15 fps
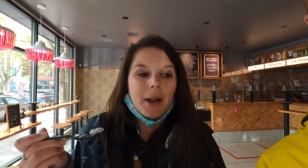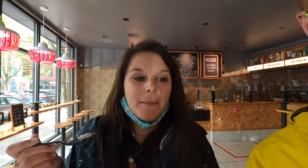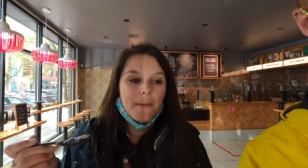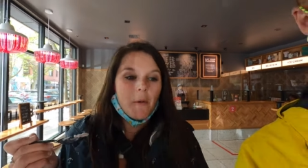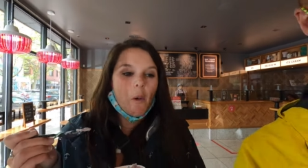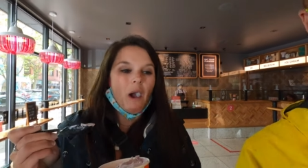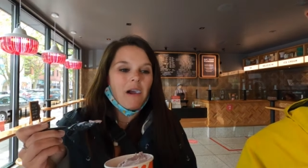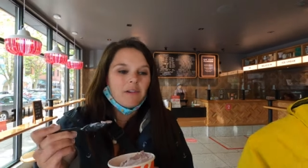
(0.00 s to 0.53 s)

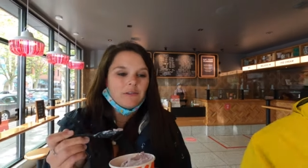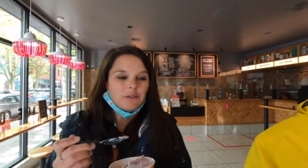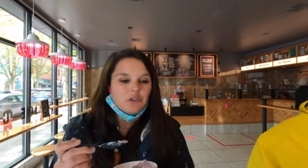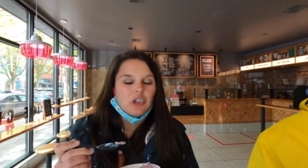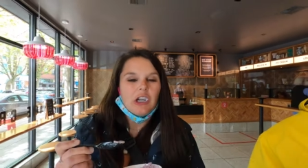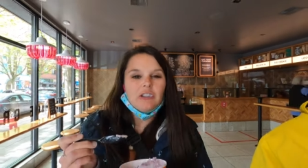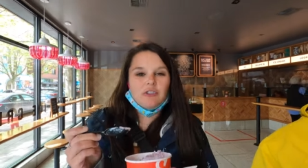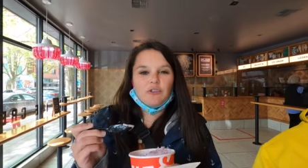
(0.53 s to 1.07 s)
I've been wanting
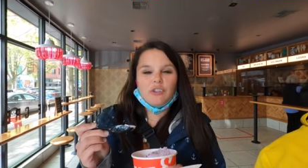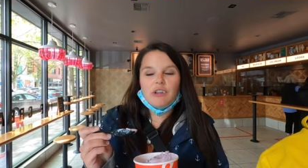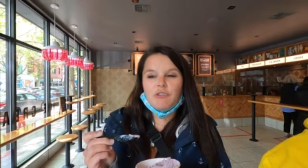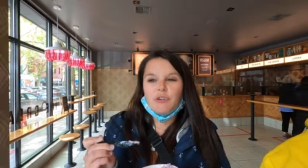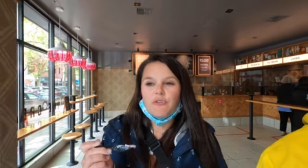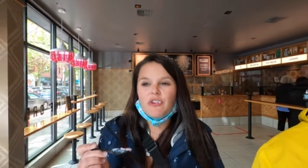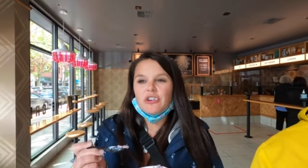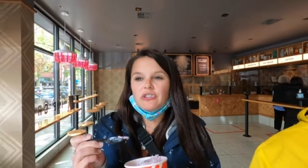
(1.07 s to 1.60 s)
to try the
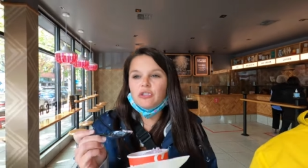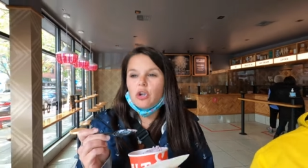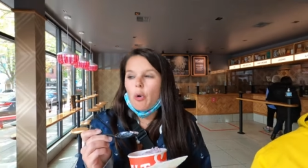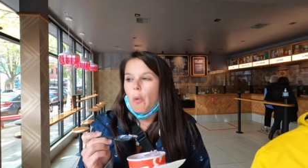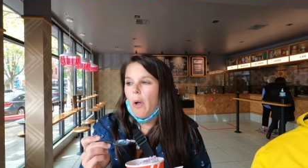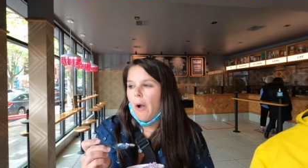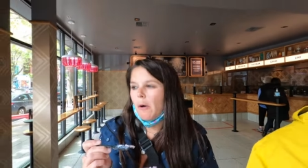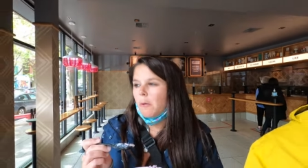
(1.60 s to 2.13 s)
flavor for
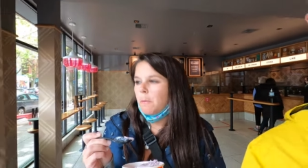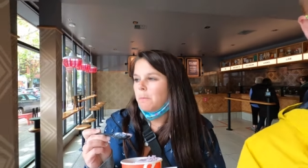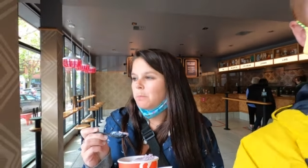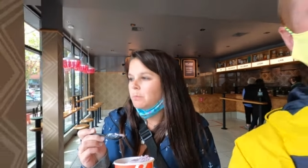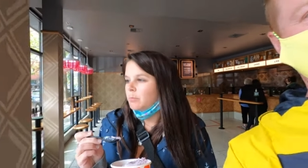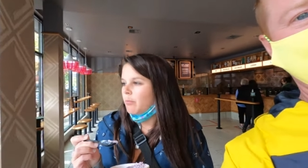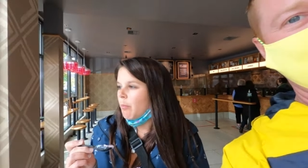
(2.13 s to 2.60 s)
so long.